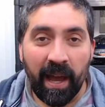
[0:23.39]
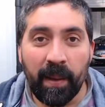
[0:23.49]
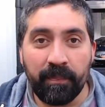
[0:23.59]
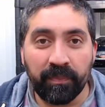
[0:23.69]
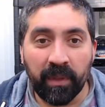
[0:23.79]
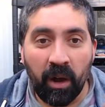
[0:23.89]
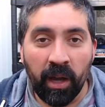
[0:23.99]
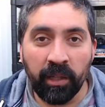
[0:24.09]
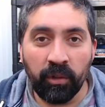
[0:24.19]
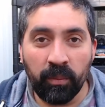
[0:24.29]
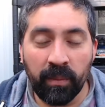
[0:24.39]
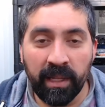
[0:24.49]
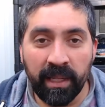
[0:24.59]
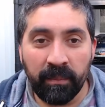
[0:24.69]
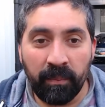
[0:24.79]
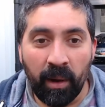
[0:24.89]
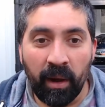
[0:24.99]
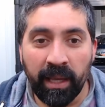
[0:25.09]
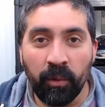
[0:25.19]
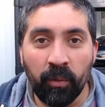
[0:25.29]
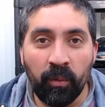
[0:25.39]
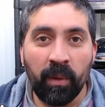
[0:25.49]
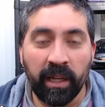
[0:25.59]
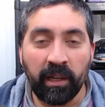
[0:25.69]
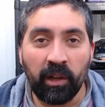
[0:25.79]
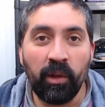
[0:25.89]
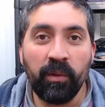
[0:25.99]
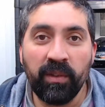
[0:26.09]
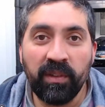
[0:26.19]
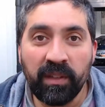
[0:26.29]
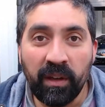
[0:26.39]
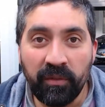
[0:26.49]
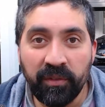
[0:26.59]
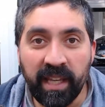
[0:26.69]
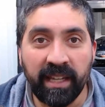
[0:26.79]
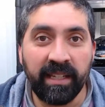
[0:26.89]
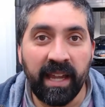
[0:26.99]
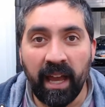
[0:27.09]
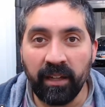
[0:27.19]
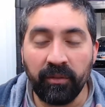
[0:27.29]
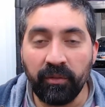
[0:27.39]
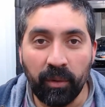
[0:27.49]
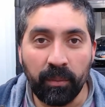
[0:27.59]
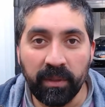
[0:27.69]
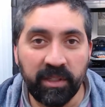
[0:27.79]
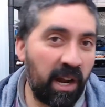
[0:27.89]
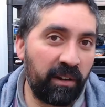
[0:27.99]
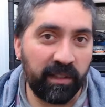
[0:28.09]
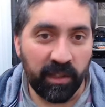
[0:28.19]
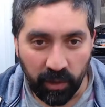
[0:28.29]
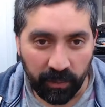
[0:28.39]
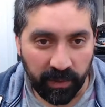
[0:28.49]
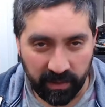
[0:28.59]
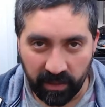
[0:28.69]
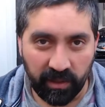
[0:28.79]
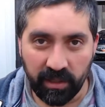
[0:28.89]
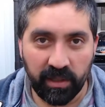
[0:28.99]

I normally buy all my clothes and stuff secondhand from charity shops, etc.